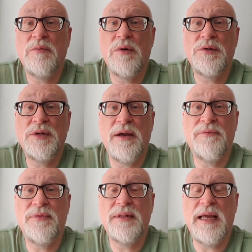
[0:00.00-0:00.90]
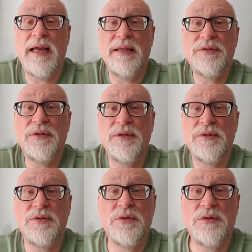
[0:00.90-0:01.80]
watch out for that. So
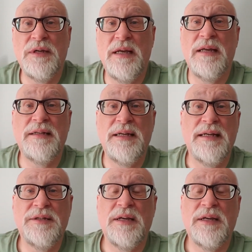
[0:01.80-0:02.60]
it's a good idea